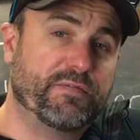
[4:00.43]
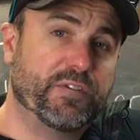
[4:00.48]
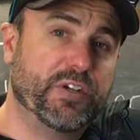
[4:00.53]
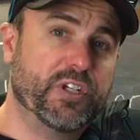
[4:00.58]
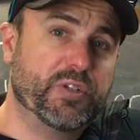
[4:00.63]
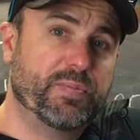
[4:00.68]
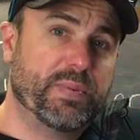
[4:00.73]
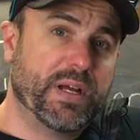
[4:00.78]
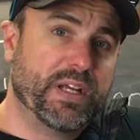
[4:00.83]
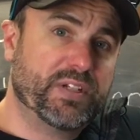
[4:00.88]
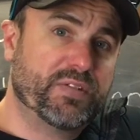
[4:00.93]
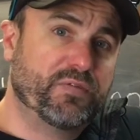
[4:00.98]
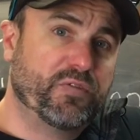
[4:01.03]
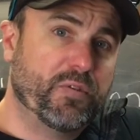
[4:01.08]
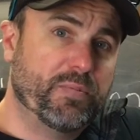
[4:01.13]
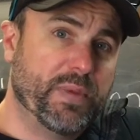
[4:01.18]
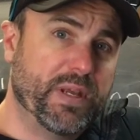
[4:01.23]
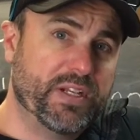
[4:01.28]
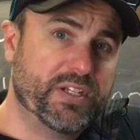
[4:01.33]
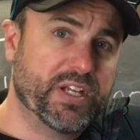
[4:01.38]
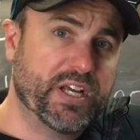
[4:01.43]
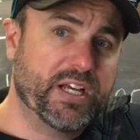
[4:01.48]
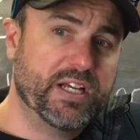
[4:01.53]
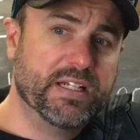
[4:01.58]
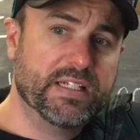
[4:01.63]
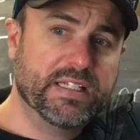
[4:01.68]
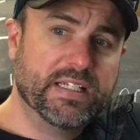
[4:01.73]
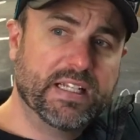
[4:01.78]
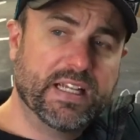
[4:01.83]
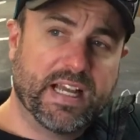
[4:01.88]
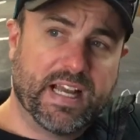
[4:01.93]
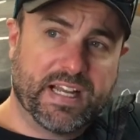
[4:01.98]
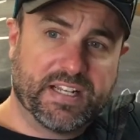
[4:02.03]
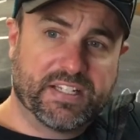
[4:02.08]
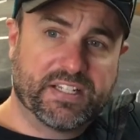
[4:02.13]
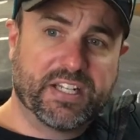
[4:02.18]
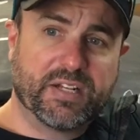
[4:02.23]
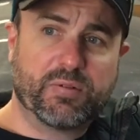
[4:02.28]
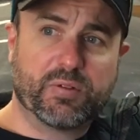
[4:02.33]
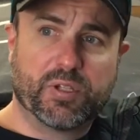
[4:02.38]
fridge-based fermenter and
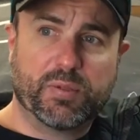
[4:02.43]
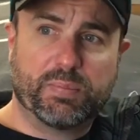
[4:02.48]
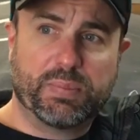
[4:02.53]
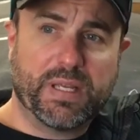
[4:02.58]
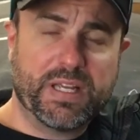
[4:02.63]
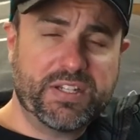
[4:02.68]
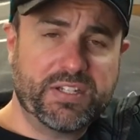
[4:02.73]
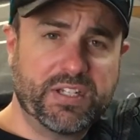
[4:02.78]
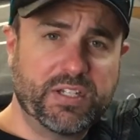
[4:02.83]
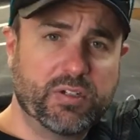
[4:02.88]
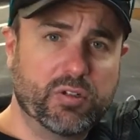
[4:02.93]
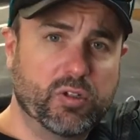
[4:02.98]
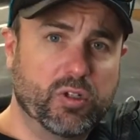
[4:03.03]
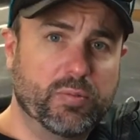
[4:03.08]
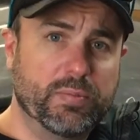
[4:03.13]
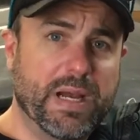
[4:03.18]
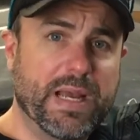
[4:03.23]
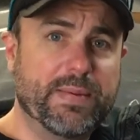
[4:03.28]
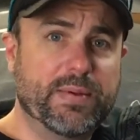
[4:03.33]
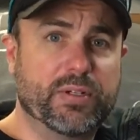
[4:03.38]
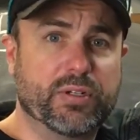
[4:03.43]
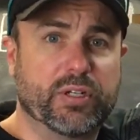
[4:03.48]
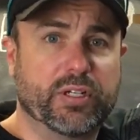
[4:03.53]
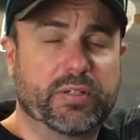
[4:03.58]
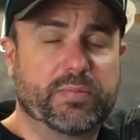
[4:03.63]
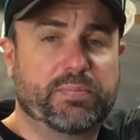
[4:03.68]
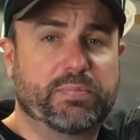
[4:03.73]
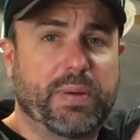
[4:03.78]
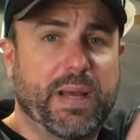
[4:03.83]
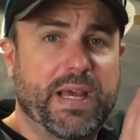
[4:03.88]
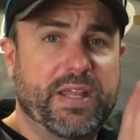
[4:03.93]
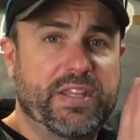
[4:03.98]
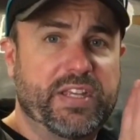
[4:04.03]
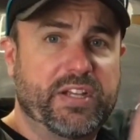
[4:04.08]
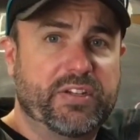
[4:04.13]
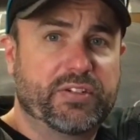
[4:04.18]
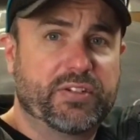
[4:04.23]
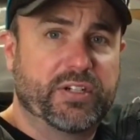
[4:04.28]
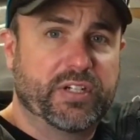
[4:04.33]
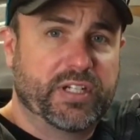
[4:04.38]
stick with the plastic, or maybe do I pay the
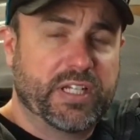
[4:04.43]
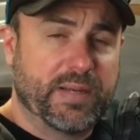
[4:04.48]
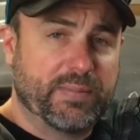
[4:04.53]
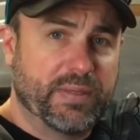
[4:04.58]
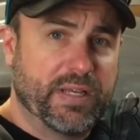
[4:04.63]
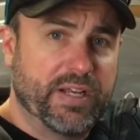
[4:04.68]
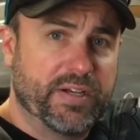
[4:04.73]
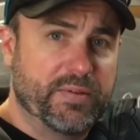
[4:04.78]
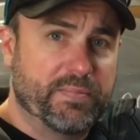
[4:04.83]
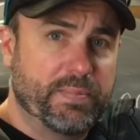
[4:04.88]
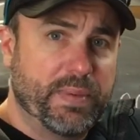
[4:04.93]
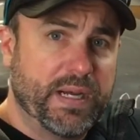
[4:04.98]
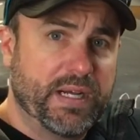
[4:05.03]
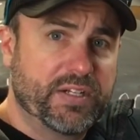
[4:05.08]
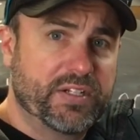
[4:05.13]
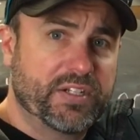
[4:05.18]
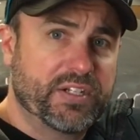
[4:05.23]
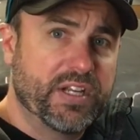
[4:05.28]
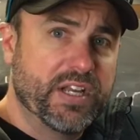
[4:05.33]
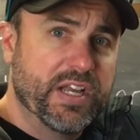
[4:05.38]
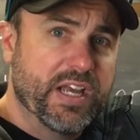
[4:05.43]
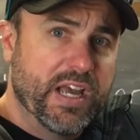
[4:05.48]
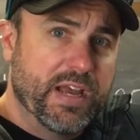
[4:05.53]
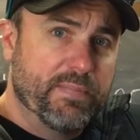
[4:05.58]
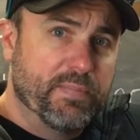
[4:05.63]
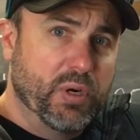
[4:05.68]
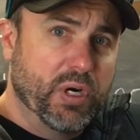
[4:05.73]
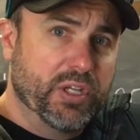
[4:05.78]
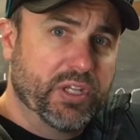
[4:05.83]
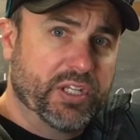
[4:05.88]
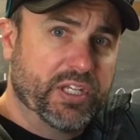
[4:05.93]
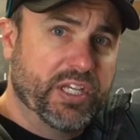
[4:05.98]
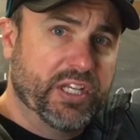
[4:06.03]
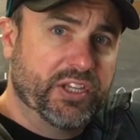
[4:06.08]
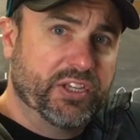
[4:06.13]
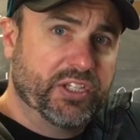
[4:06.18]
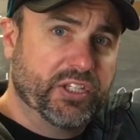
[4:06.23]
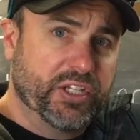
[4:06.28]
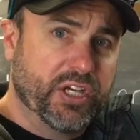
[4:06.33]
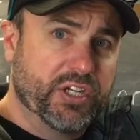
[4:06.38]
extra couple of $100 and buy the
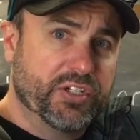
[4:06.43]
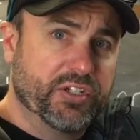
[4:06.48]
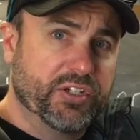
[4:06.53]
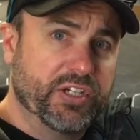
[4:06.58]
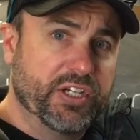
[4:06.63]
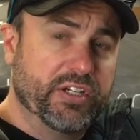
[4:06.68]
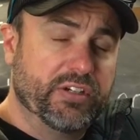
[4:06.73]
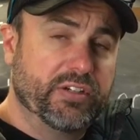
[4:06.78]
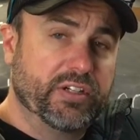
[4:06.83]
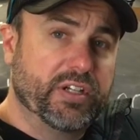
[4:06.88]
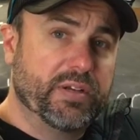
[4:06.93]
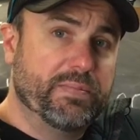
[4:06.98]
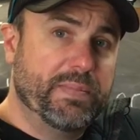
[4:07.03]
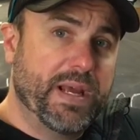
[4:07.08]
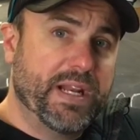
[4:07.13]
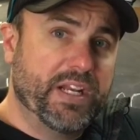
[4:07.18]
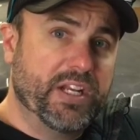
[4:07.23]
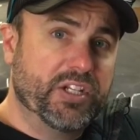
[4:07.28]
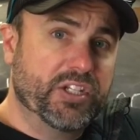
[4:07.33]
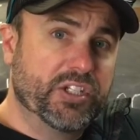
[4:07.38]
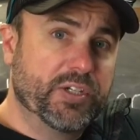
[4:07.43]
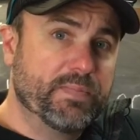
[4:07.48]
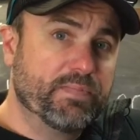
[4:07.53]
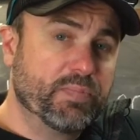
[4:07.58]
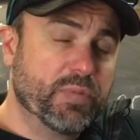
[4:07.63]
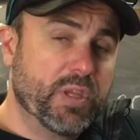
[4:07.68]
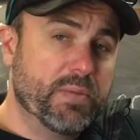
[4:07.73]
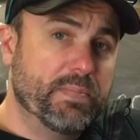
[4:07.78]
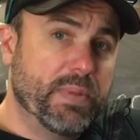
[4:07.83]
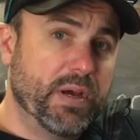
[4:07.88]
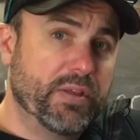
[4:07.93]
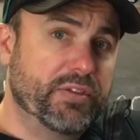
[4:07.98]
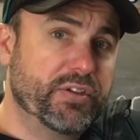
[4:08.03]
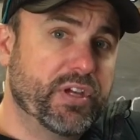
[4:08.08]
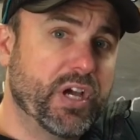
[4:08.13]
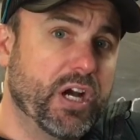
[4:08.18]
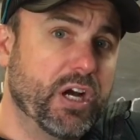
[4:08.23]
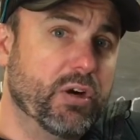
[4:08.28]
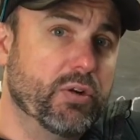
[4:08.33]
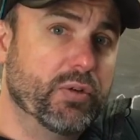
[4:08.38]
kit that goes on here and can manage both
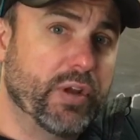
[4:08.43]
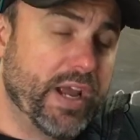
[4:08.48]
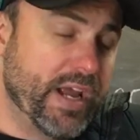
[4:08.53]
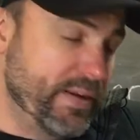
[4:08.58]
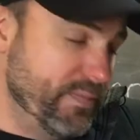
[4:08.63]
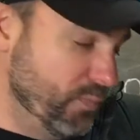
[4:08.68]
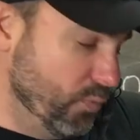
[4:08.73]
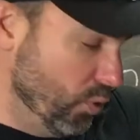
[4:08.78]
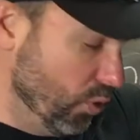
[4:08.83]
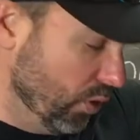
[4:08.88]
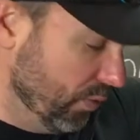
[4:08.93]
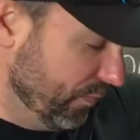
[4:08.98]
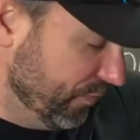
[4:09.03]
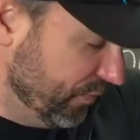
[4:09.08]
cold and warm